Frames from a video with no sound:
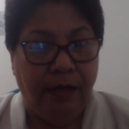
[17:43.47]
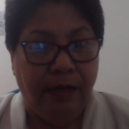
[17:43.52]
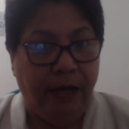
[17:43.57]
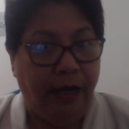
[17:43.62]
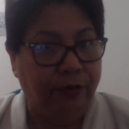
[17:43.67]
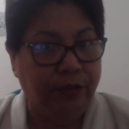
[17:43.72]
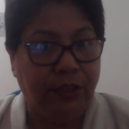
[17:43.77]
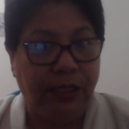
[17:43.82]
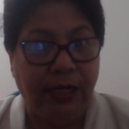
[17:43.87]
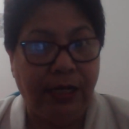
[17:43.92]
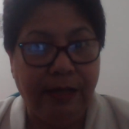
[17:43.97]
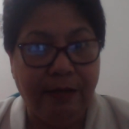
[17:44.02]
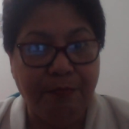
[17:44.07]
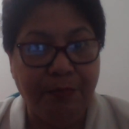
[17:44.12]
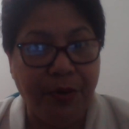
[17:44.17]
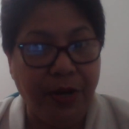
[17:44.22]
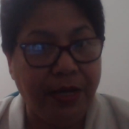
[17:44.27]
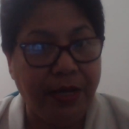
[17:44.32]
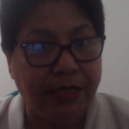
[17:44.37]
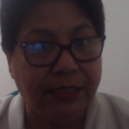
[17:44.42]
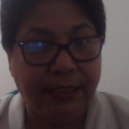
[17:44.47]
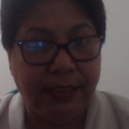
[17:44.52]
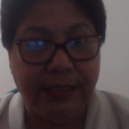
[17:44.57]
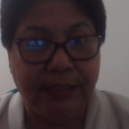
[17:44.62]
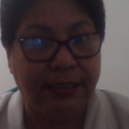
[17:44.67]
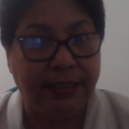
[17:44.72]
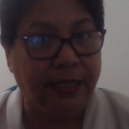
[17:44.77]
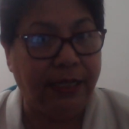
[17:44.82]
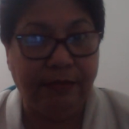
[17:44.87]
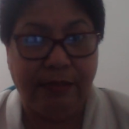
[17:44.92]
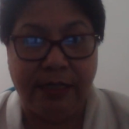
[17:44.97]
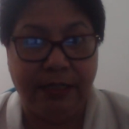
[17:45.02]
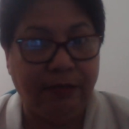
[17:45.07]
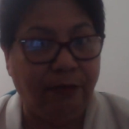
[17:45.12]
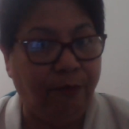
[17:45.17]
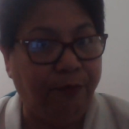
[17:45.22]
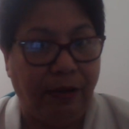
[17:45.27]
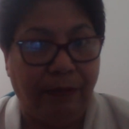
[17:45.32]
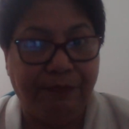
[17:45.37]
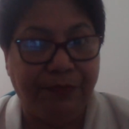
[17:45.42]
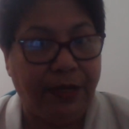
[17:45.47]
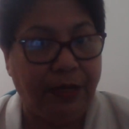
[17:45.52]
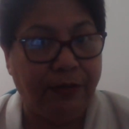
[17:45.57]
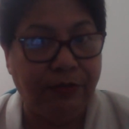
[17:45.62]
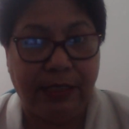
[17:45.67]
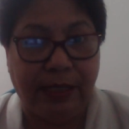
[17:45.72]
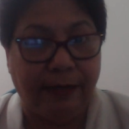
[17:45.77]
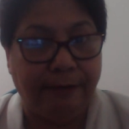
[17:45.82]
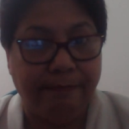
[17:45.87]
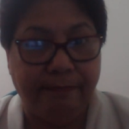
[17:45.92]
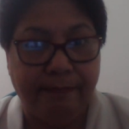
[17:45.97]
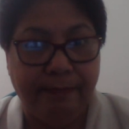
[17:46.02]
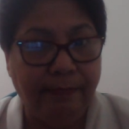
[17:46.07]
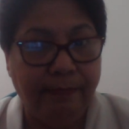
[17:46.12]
Our selling price is not 35,000.